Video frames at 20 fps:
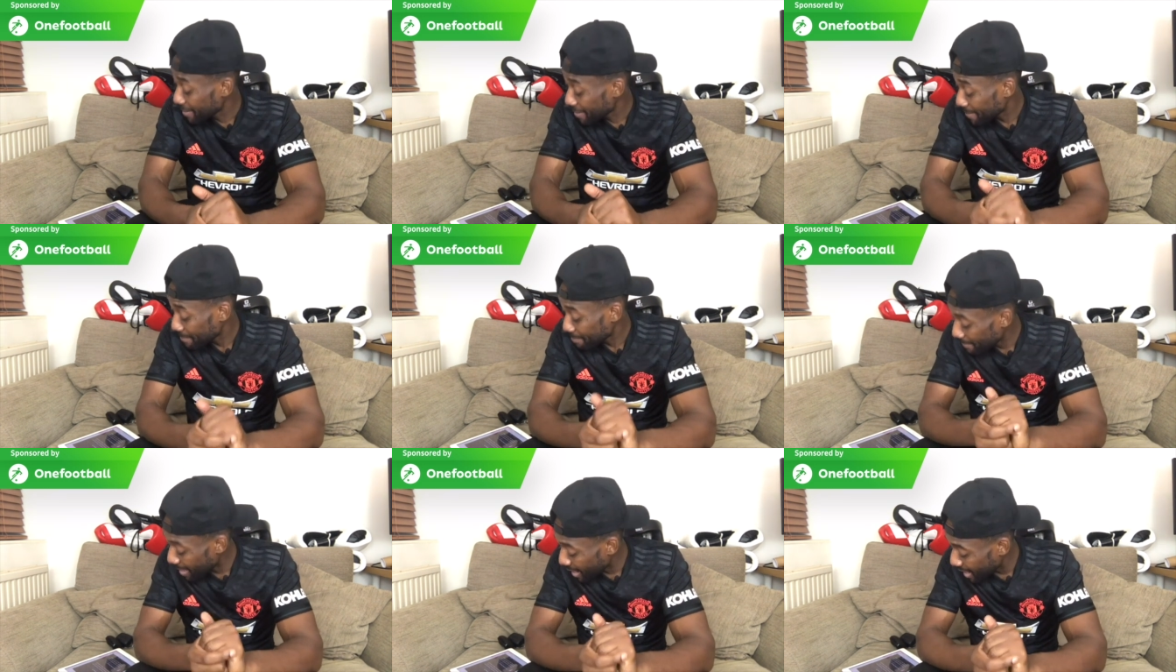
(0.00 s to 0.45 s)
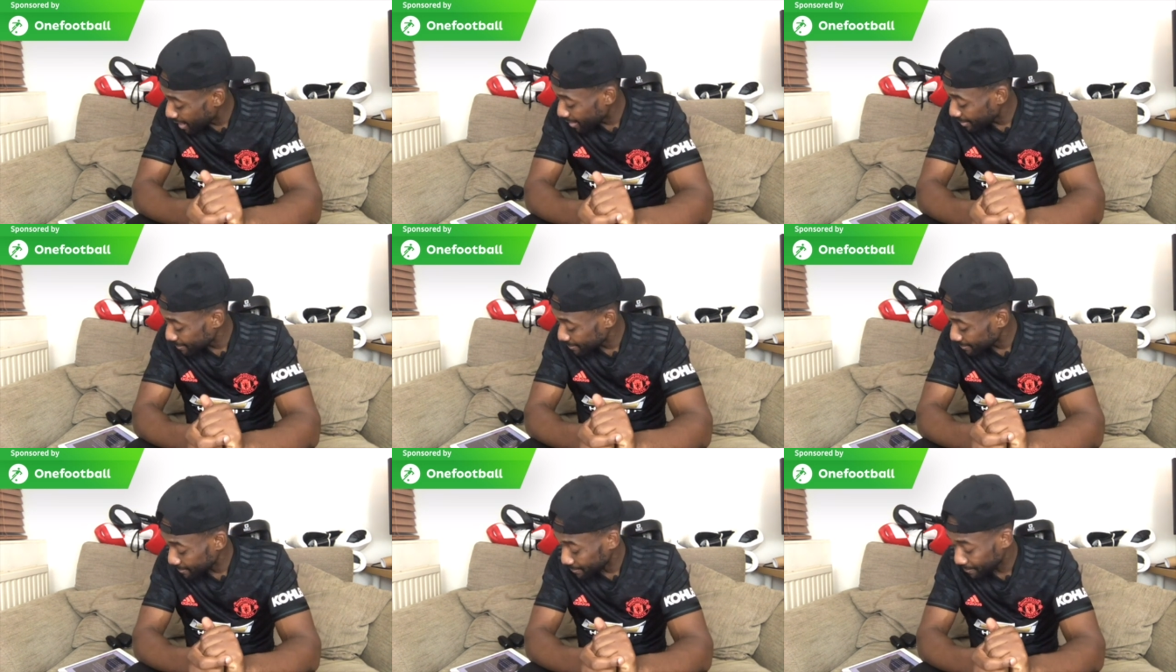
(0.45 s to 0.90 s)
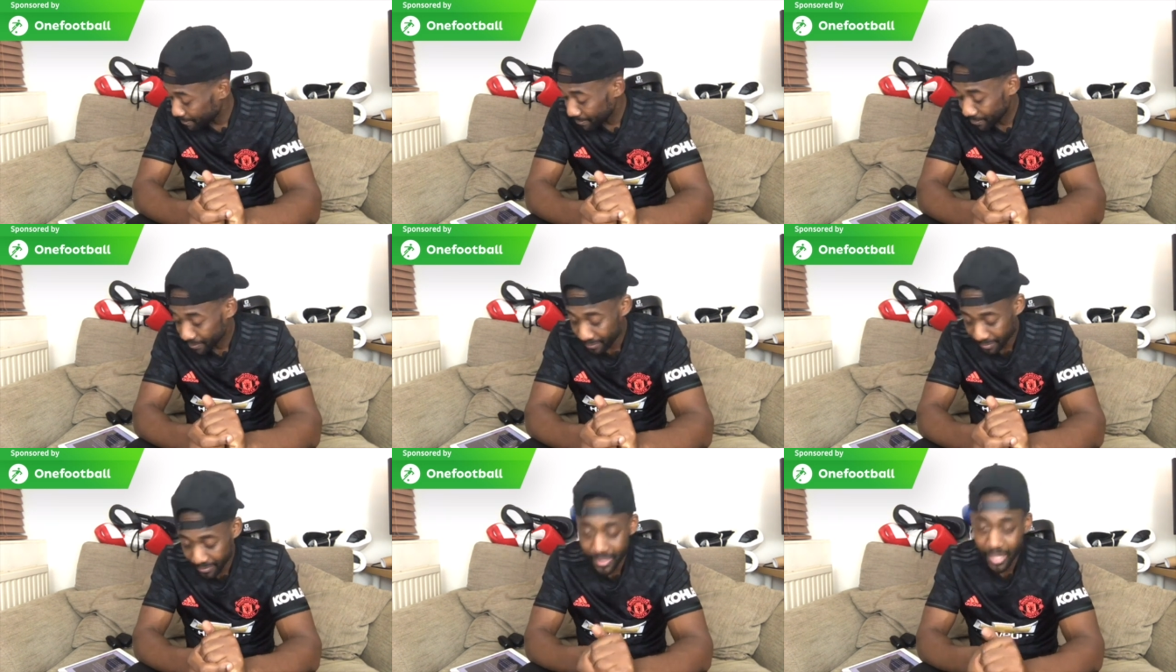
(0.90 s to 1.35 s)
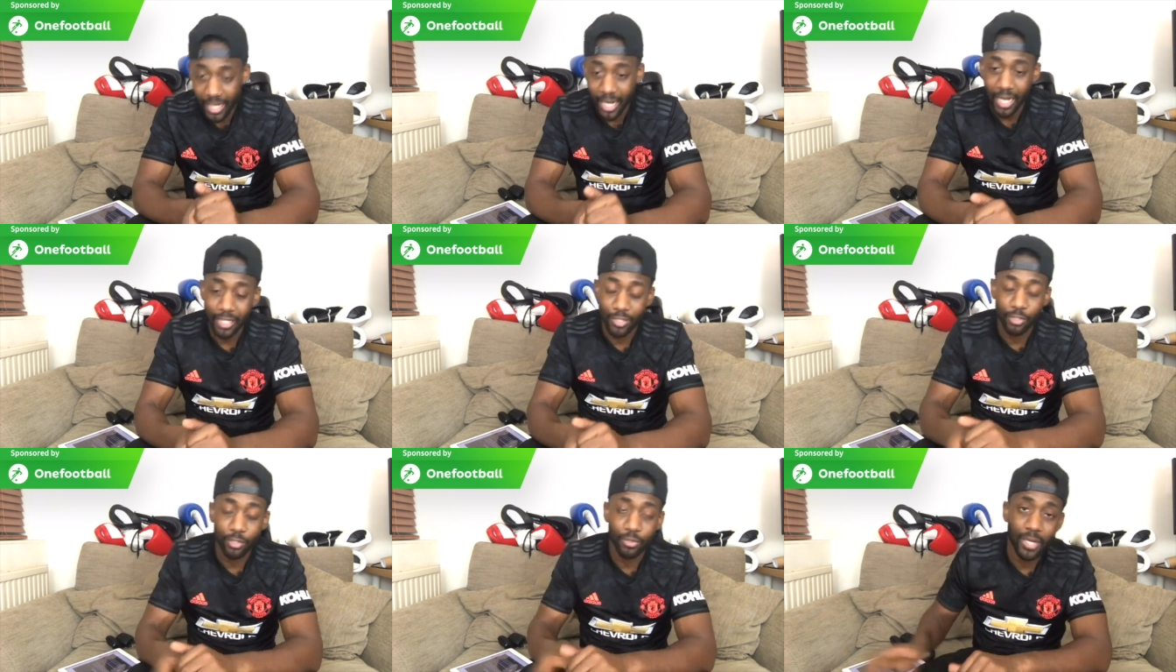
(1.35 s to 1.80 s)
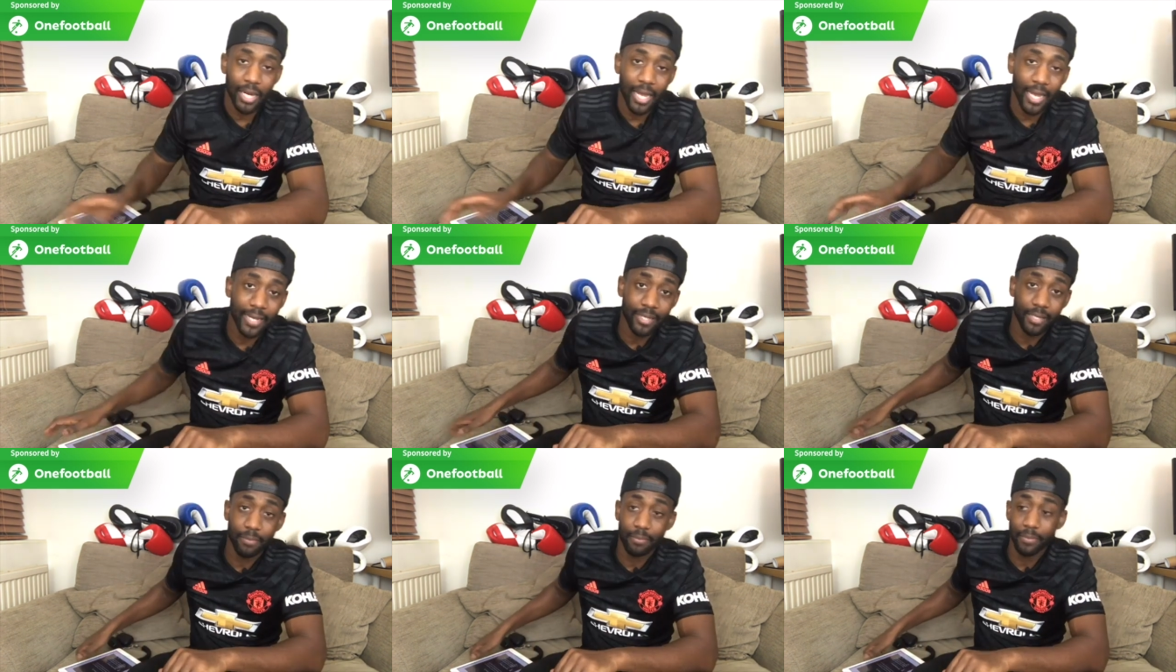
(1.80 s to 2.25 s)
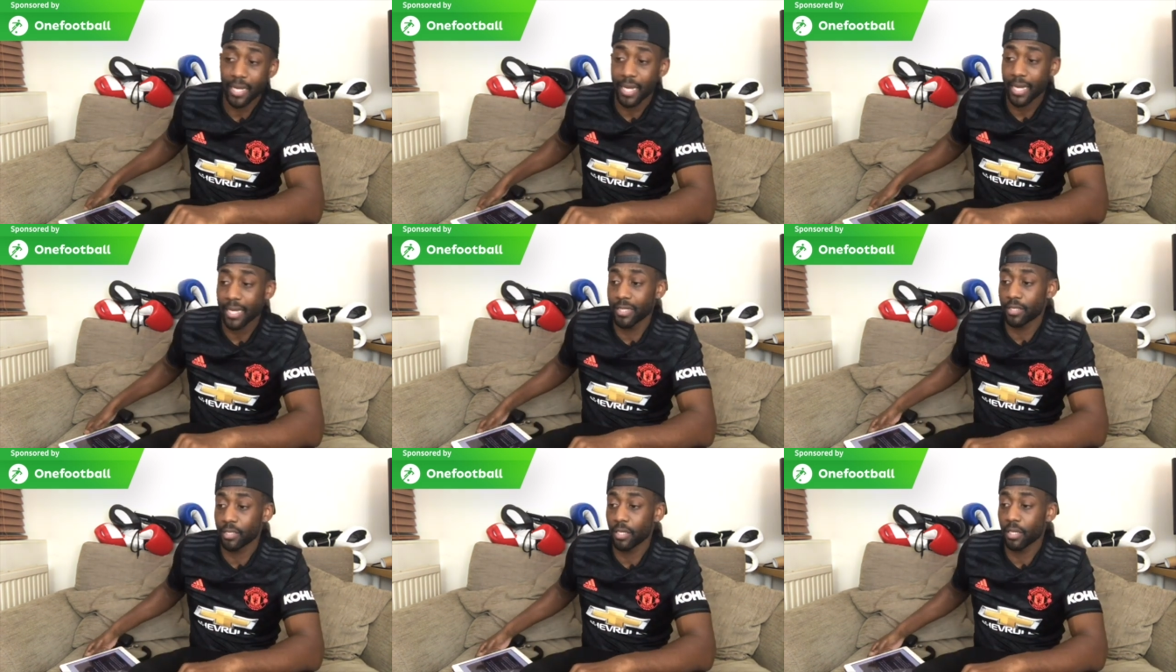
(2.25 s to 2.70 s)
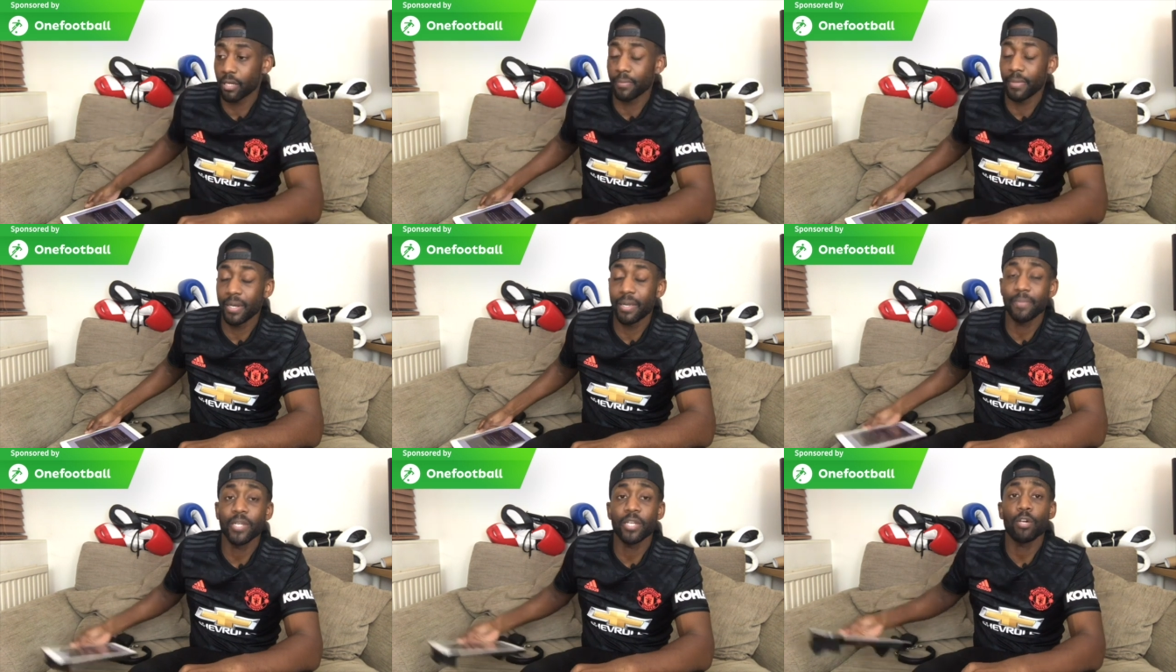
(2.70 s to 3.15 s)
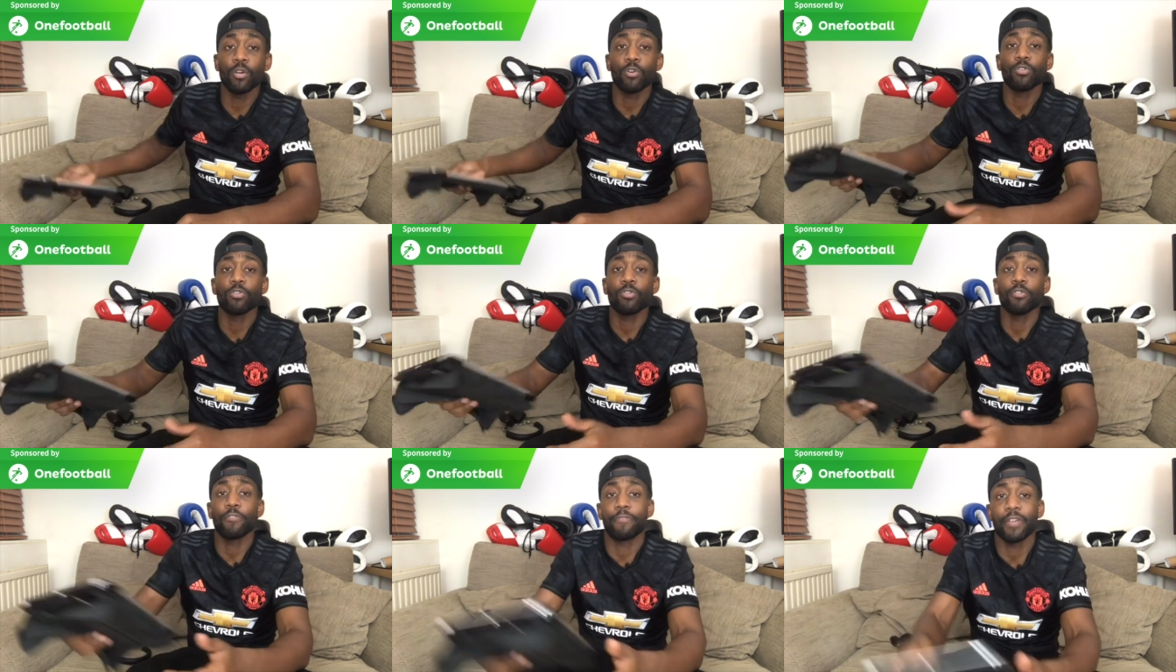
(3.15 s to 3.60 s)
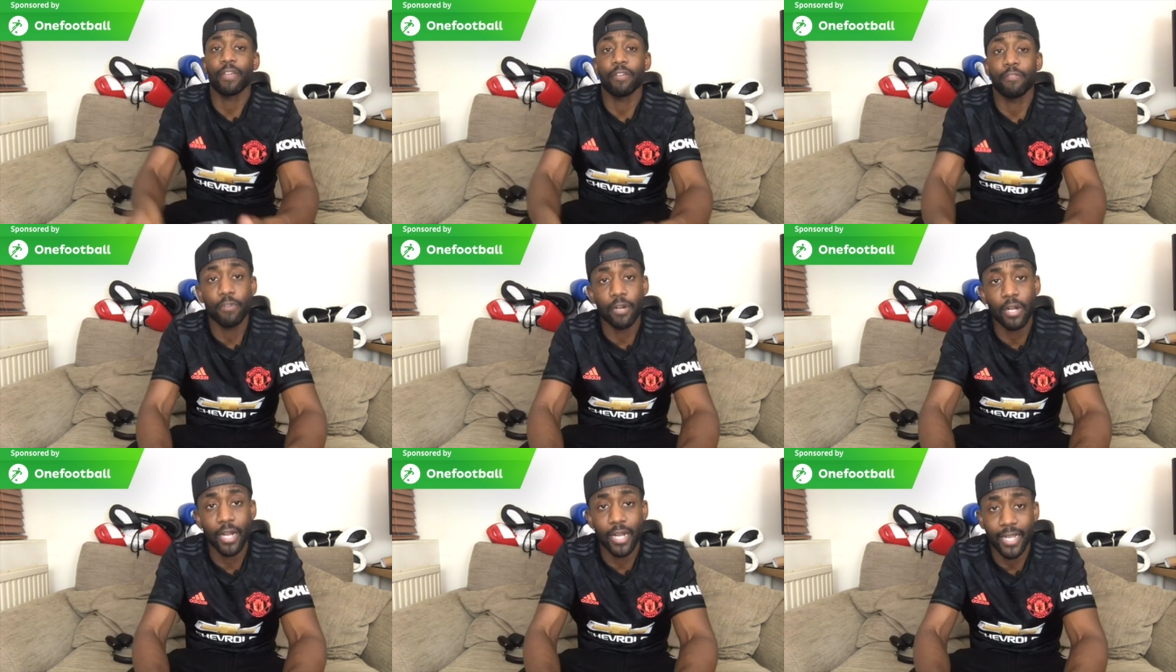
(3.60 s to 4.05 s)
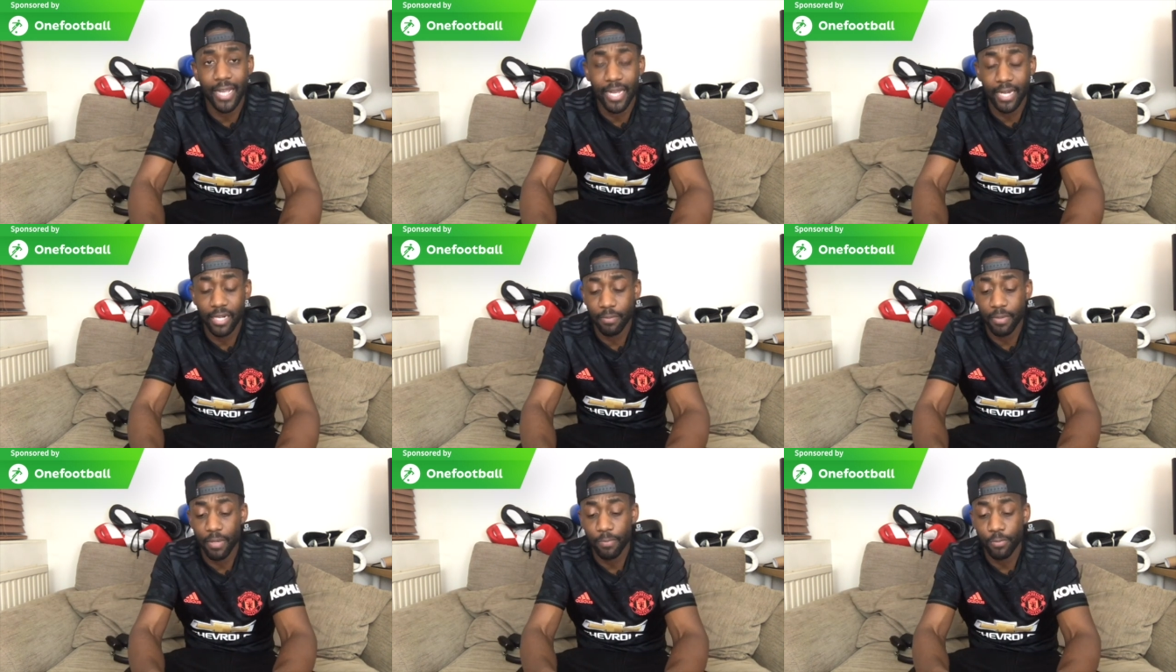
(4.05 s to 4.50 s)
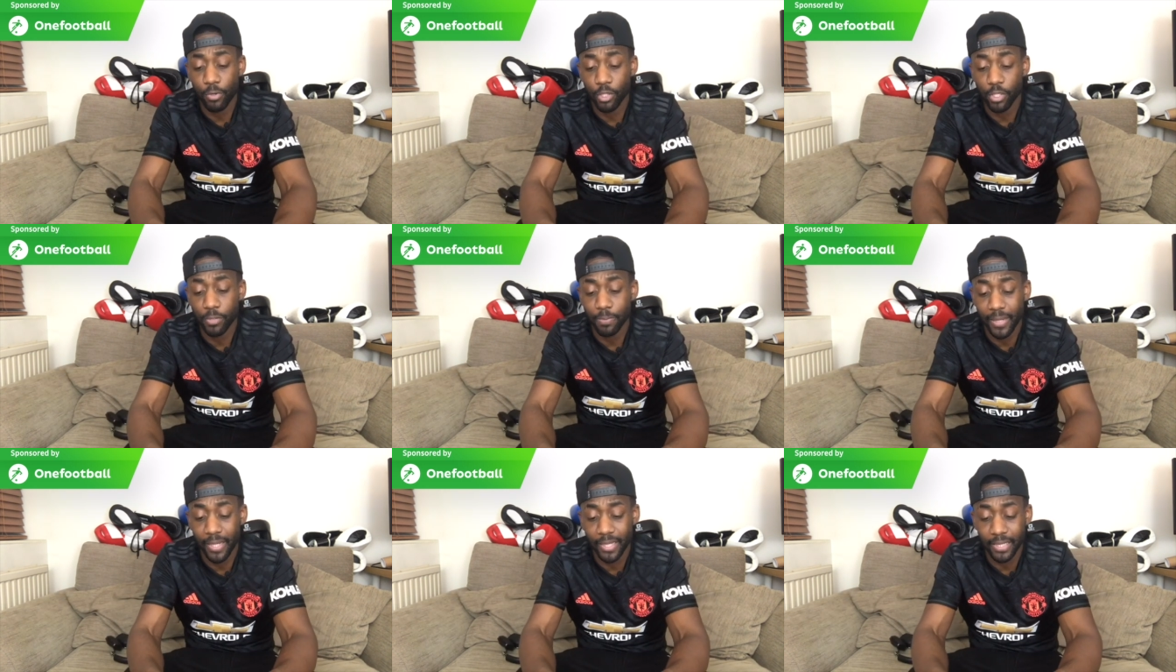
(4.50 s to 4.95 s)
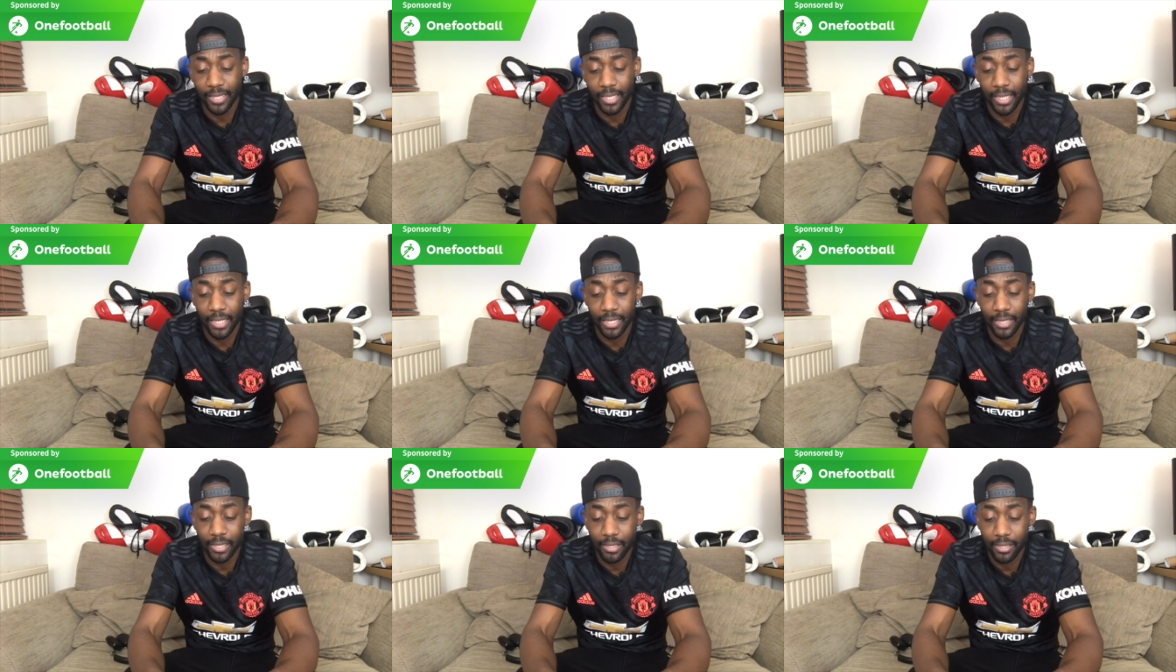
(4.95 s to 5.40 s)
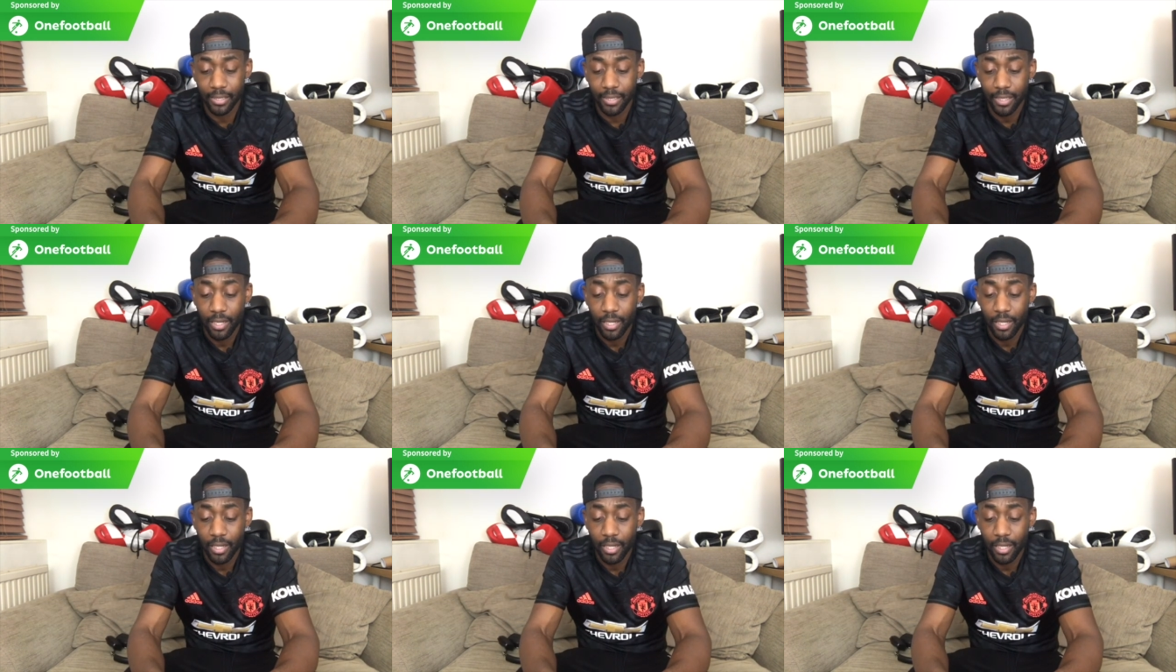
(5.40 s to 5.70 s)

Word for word: But I do like him, guys. Um, let me know who your favorite academy prospect is